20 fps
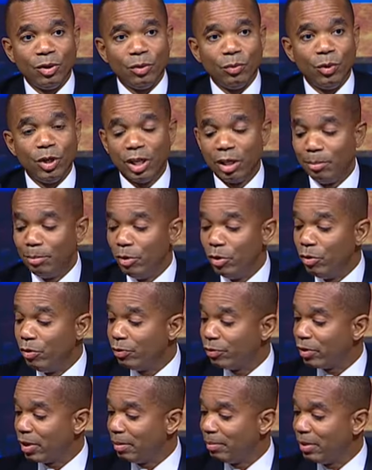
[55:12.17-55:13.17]
we're going to move
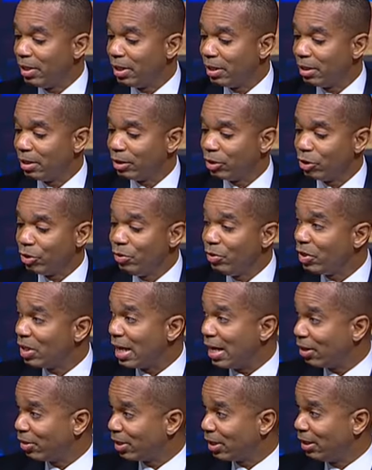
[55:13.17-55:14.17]
from the
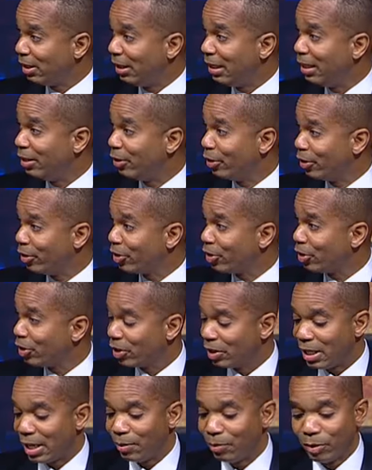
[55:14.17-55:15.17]
2,000 leaders
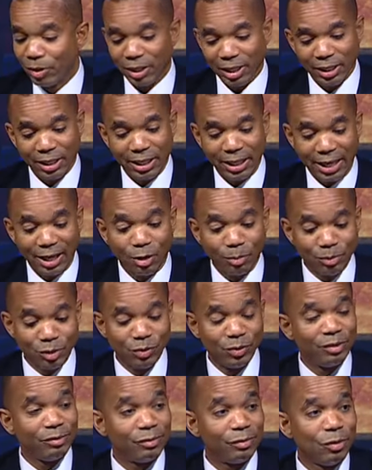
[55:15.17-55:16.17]
that were helped
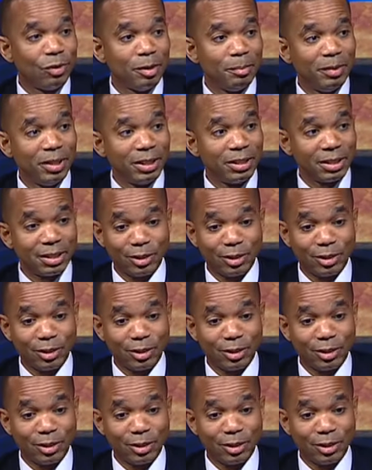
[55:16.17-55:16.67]
to inform this,